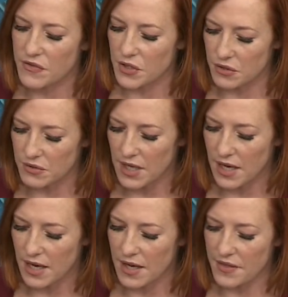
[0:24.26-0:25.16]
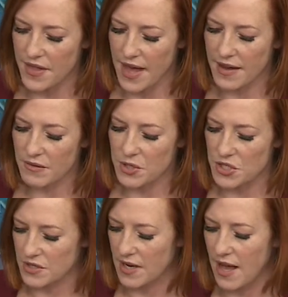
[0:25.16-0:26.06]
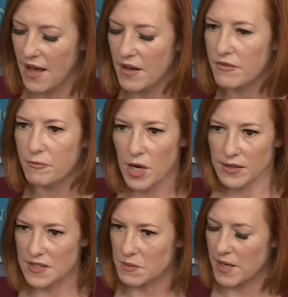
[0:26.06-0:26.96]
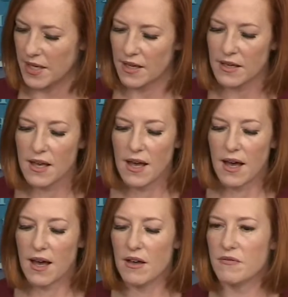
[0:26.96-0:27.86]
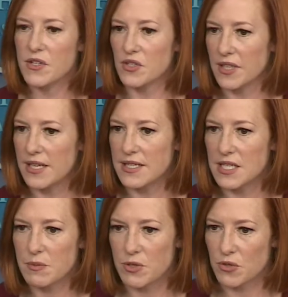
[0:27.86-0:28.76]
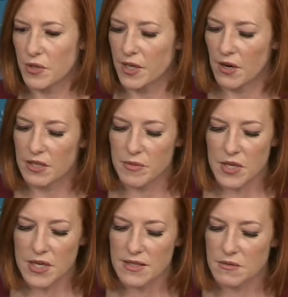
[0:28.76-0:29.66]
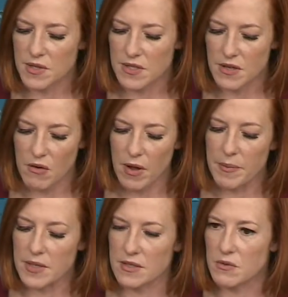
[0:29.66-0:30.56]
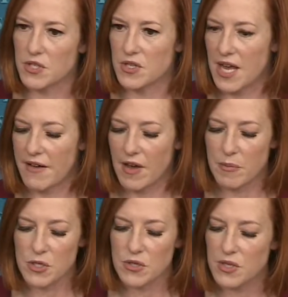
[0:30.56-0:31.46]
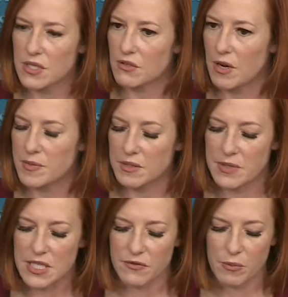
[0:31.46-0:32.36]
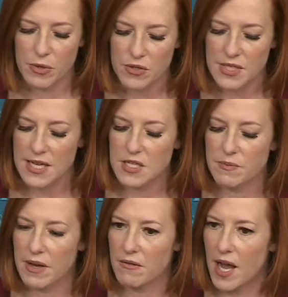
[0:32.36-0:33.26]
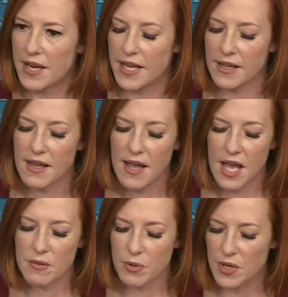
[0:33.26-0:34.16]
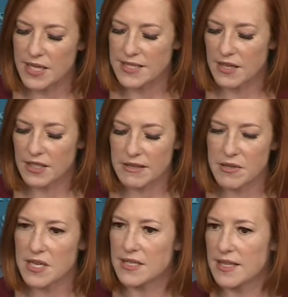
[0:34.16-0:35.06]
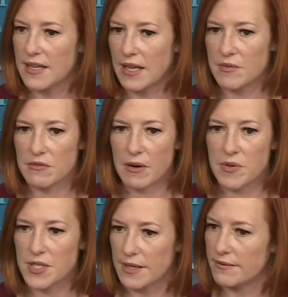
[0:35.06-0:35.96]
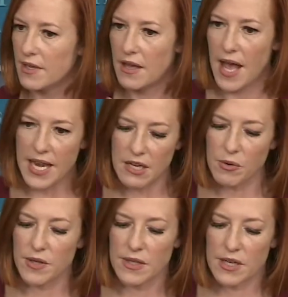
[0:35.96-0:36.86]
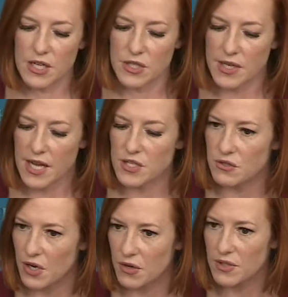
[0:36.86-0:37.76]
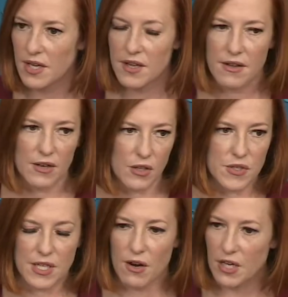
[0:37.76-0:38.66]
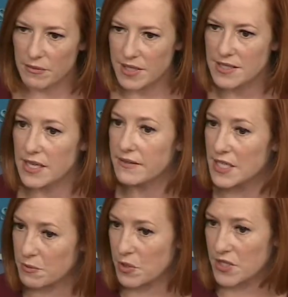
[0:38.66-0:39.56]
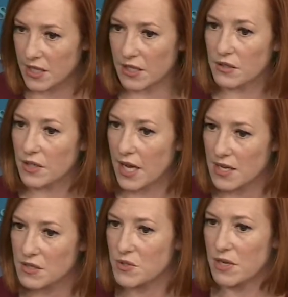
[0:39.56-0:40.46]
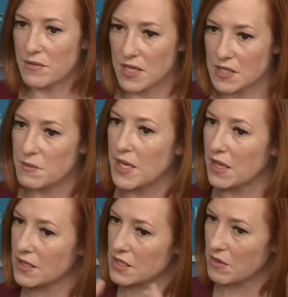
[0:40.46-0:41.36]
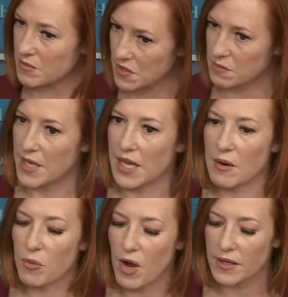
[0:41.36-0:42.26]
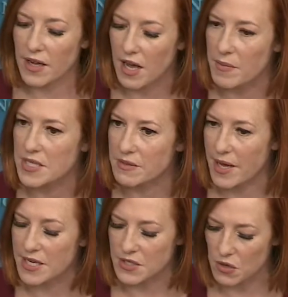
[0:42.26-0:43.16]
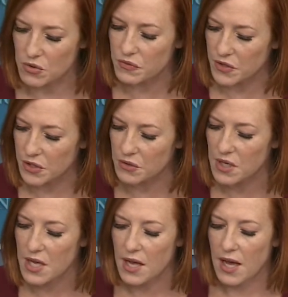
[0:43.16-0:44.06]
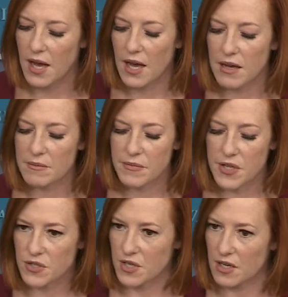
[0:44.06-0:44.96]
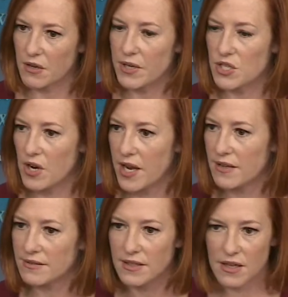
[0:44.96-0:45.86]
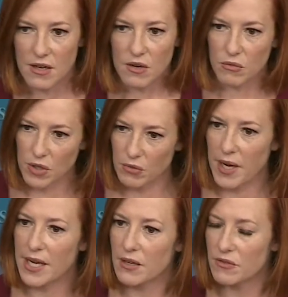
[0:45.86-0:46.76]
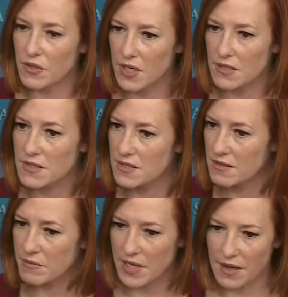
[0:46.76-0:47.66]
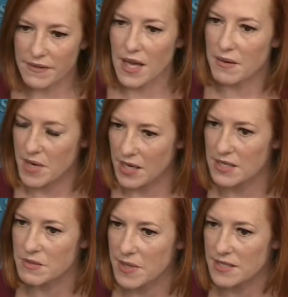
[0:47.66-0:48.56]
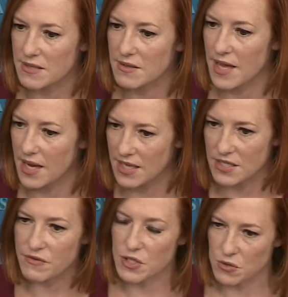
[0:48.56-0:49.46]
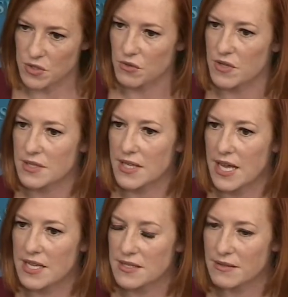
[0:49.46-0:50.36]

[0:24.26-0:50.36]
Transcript: view that we shouldn't have, broadly speaking, vigilantes patrolling our communities with assault weapons. We shouldn't have opportunists corrupting peaceful protests by rioting and burning down the communities they claim to represent anywhere in the country. As you know, closing arguments in this particular case, which I'm not speaking to, I'm just making broad comments about his own view. There's an ongoing trial. We're awaiting a verdict. Beyond that, I'm not going to speak to any individuals or this case.